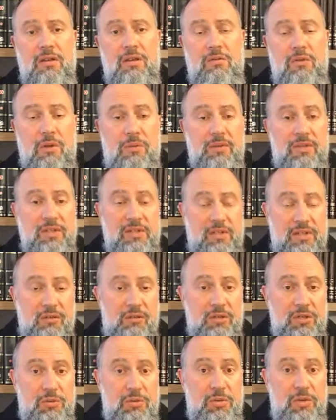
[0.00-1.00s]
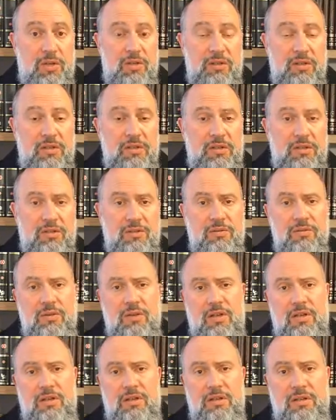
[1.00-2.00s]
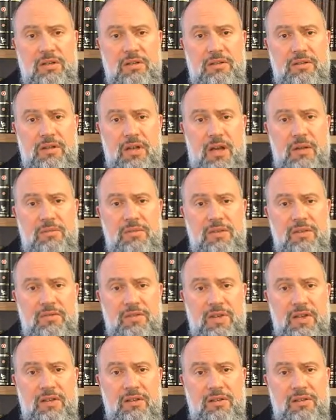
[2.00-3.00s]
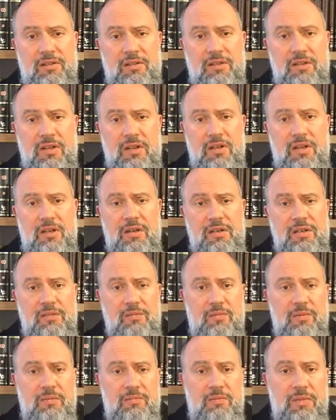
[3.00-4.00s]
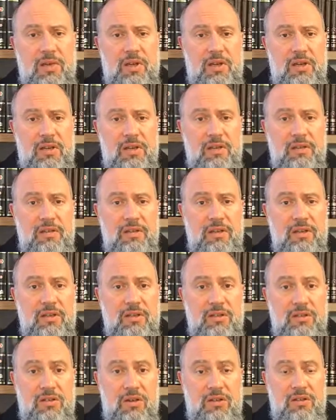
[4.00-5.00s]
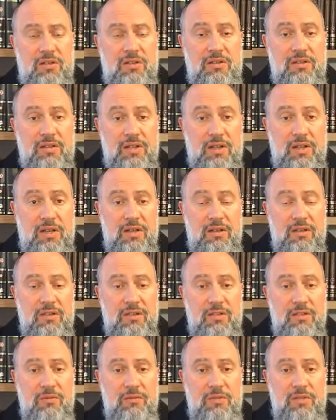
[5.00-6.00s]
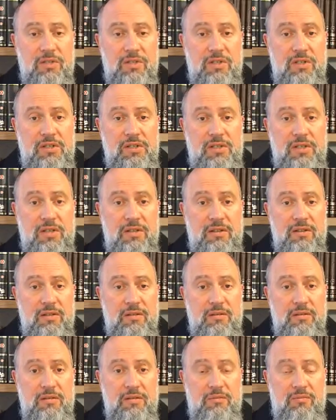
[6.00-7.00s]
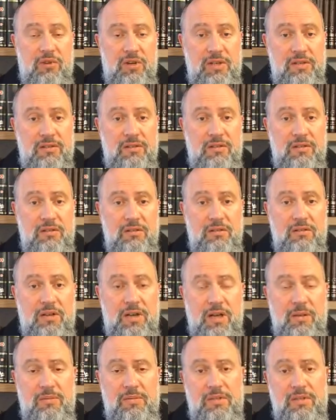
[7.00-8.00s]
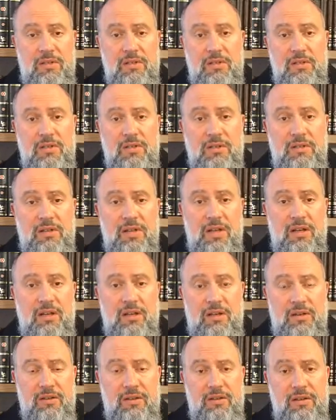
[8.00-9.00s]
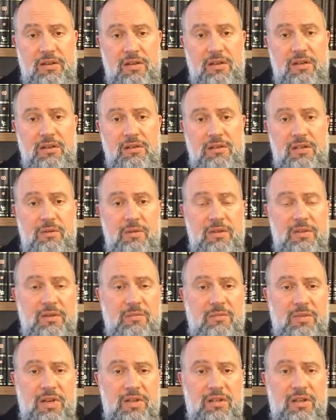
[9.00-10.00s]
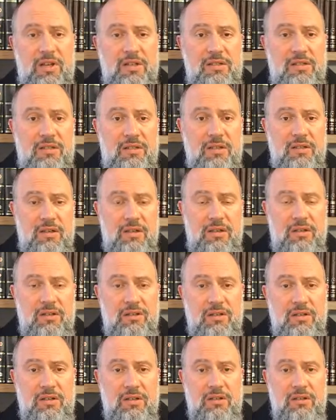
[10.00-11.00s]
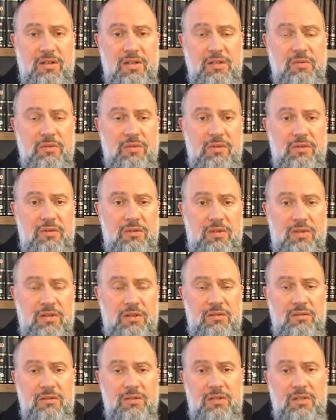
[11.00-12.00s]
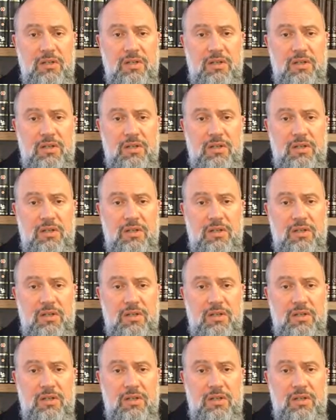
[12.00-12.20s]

The way we distinguish between these two types of letters is by the dot, the dagesh, which is either present or absent in that letter. So when the bet has a dagesh in it, as we all know,